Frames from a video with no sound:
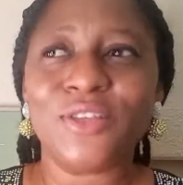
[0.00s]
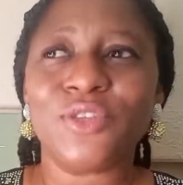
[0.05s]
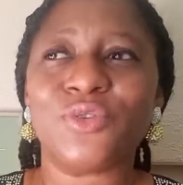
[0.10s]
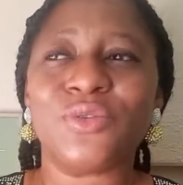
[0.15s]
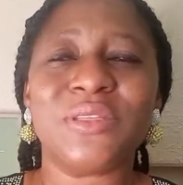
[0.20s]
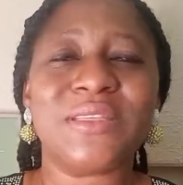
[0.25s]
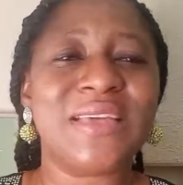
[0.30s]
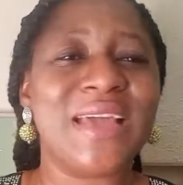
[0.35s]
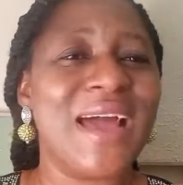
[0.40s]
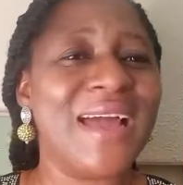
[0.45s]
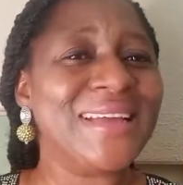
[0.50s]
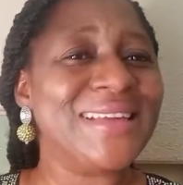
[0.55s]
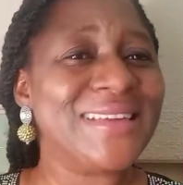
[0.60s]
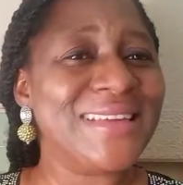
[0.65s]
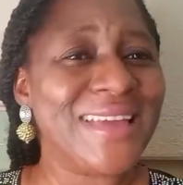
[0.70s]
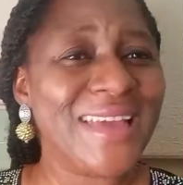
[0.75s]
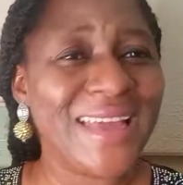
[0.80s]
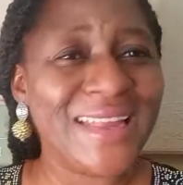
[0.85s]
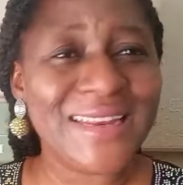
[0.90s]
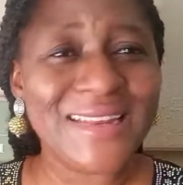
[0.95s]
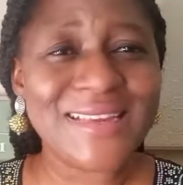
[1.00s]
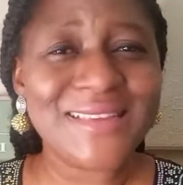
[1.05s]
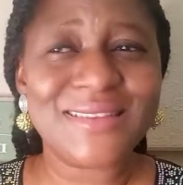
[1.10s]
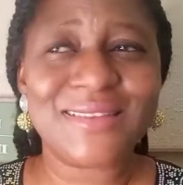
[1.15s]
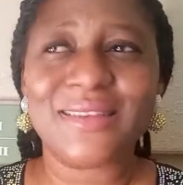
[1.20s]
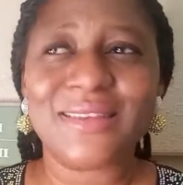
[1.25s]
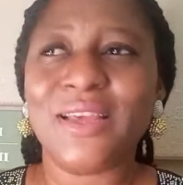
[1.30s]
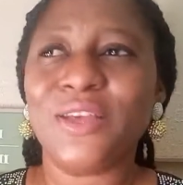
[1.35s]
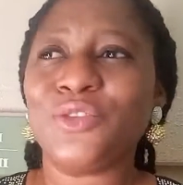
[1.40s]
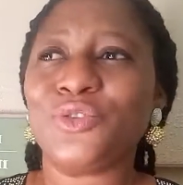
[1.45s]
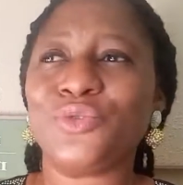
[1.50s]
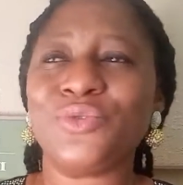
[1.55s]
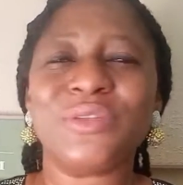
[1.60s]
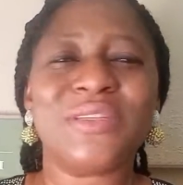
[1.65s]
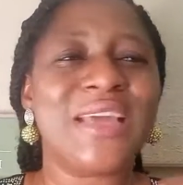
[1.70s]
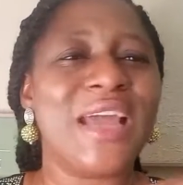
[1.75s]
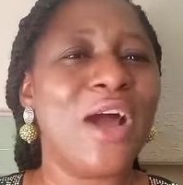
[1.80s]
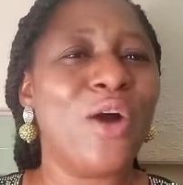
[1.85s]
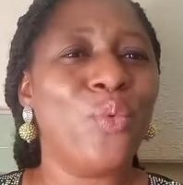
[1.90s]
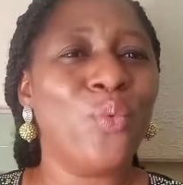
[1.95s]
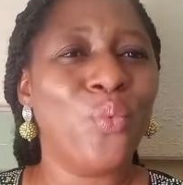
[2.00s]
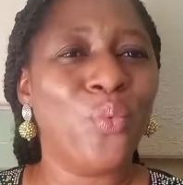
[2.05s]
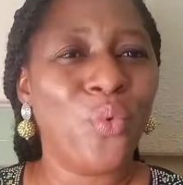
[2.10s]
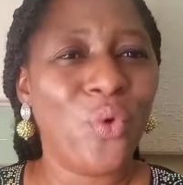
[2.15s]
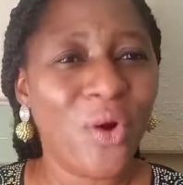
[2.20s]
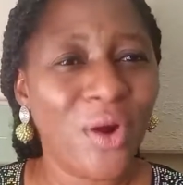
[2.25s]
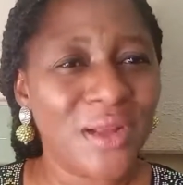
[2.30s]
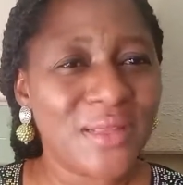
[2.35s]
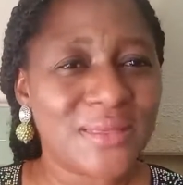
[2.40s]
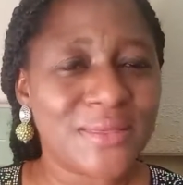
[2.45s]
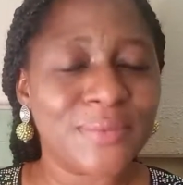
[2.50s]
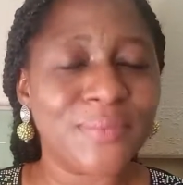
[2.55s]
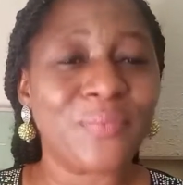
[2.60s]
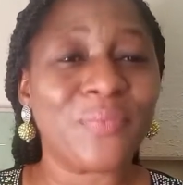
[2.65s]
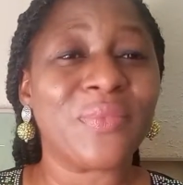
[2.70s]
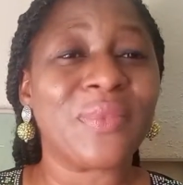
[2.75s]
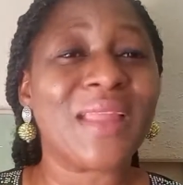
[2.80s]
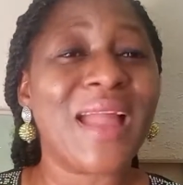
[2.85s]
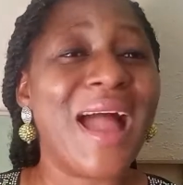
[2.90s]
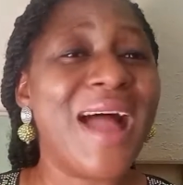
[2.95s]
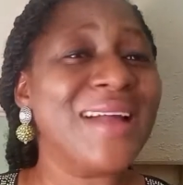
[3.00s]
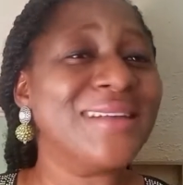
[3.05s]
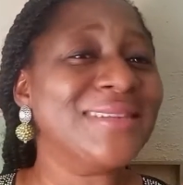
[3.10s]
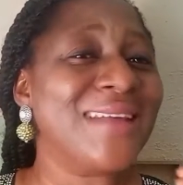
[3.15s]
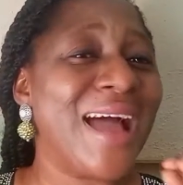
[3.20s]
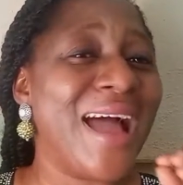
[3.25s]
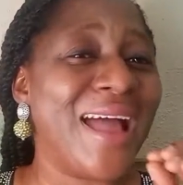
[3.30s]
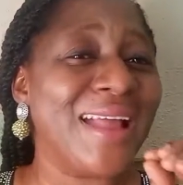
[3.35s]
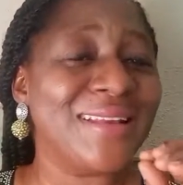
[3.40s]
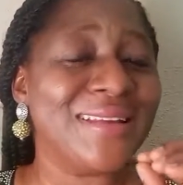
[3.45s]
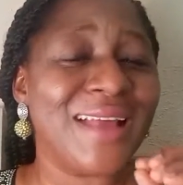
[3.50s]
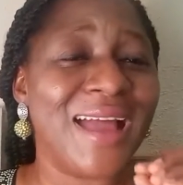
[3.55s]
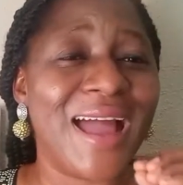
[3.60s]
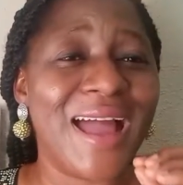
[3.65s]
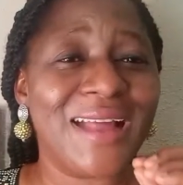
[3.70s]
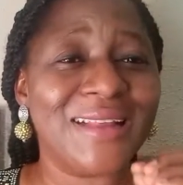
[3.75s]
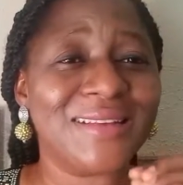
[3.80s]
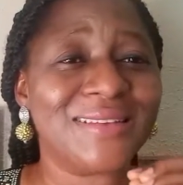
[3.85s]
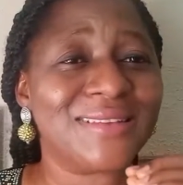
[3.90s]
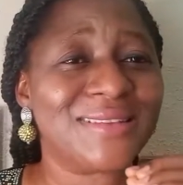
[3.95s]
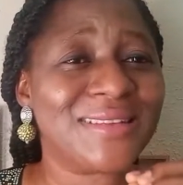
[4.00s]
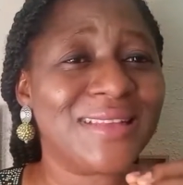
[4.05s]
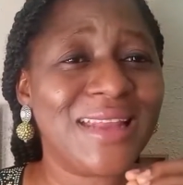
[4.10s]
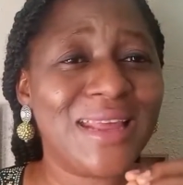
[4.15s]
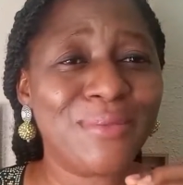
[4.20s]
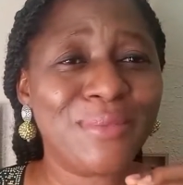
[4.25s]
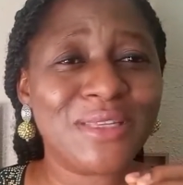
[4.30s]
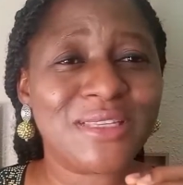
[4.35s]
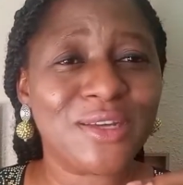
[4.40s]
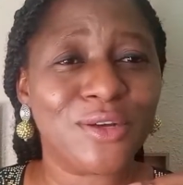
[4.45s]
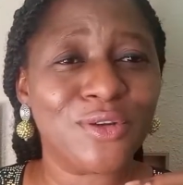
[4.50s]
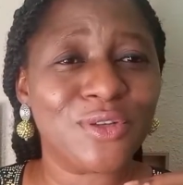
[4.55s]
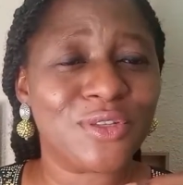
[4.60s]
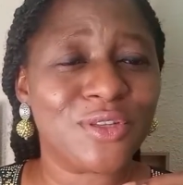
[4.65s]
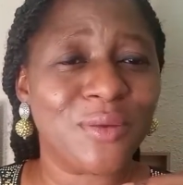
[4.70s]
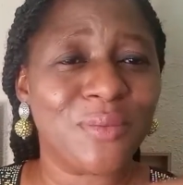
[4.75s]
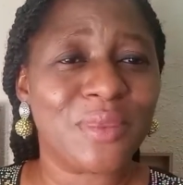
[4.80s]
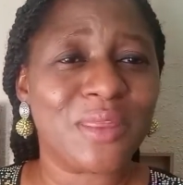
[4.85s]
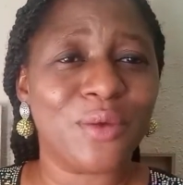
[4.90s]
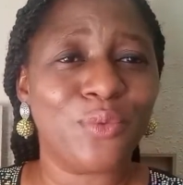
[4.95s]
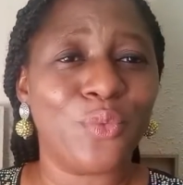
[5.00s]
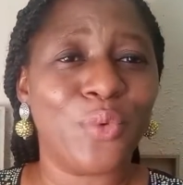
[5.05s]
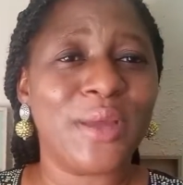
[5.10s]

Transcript: to their yearnings, to their wants, And let me tell you something.